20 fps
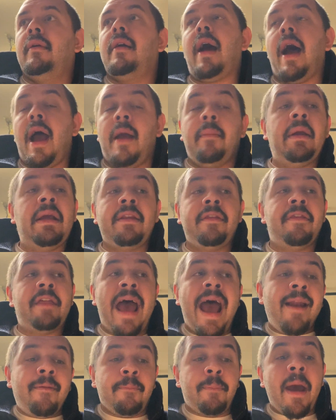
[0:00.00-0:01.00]

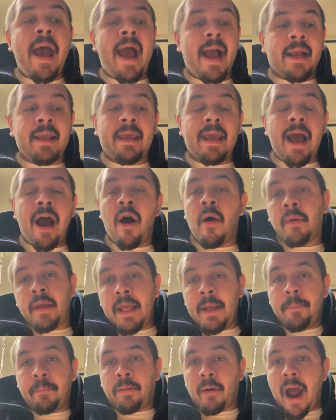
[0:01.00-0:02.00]
that Pacquiao,
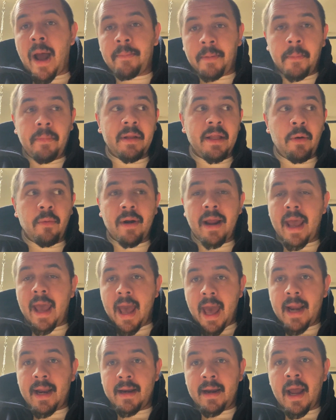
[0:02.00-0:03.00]
he probably would have
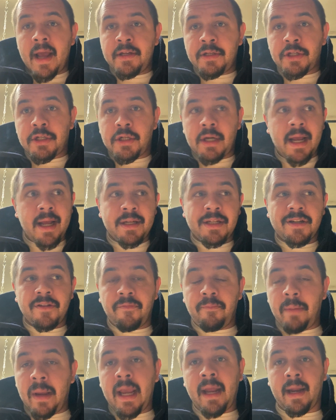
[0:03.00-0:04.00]
had a nice chance
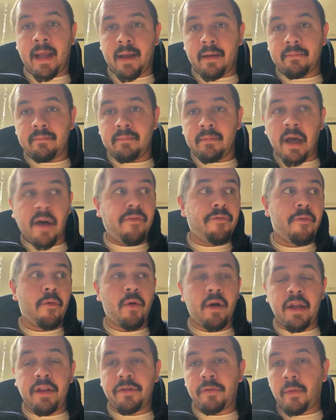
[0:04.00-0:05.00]
of beating a
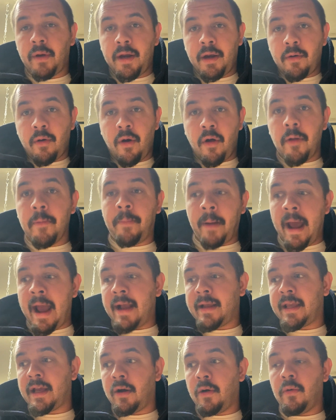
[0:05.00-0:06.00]
43-year-old
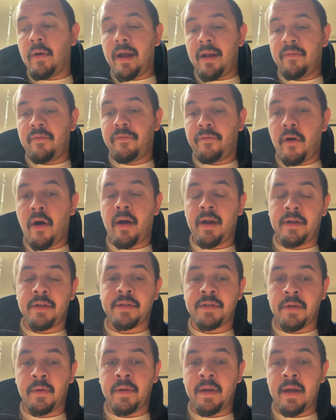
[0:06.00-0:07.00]
Pacquiao who hadn't fought
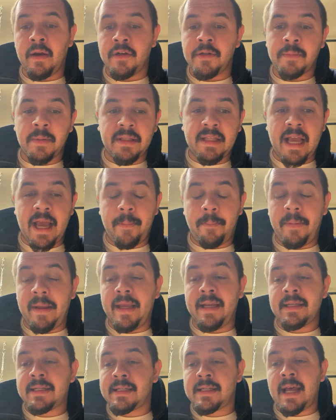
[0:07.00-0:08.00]
in 2 years. But that
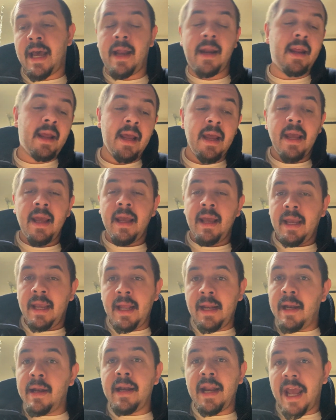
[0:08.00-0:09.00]
being said,
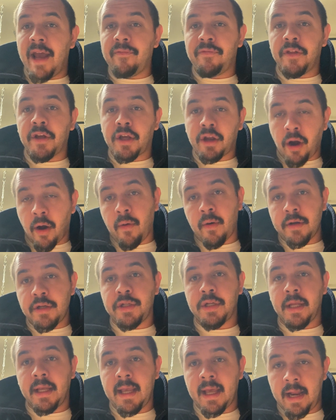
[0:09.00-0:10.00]
he didn't have the
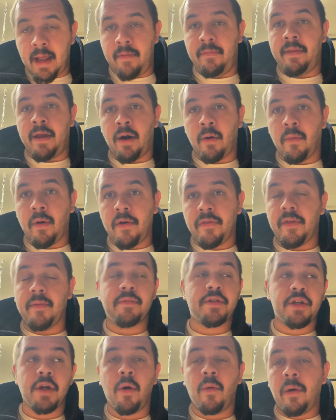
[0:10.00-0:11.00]
courage to get in there with
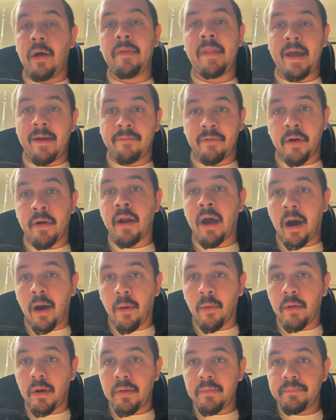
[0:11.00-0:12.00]
him, so we'll never
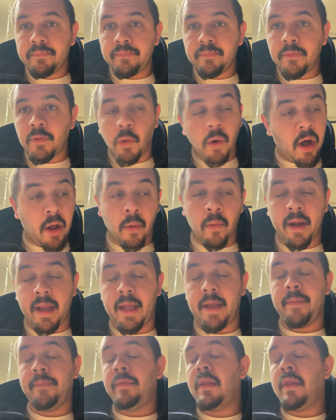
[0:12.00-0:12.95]
know, will we?